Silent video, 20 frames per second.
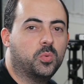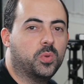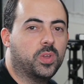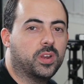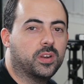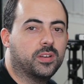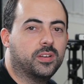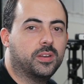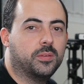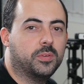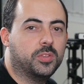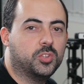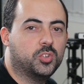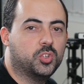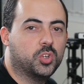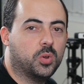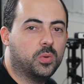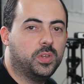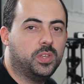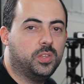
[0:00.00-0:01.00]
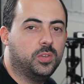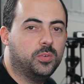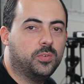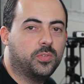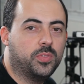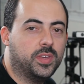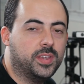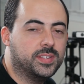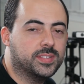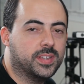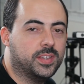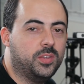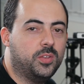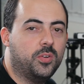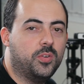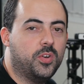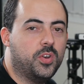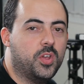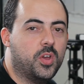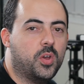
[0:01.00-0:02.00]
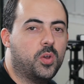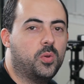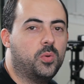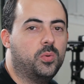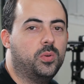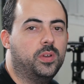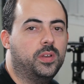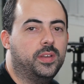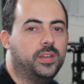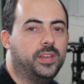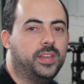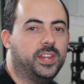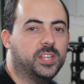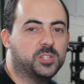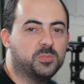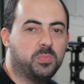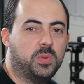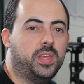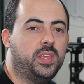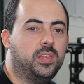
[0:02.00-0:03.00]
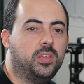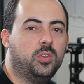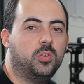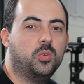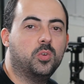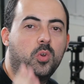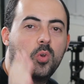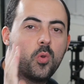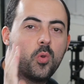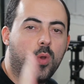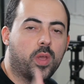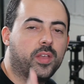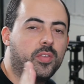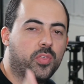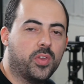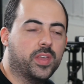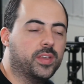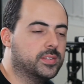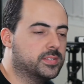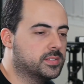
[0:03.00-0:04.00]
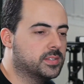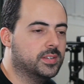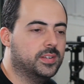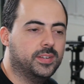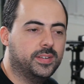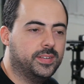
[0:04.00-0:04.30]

We are going to be showing you things that you don't know and explaining you quick things.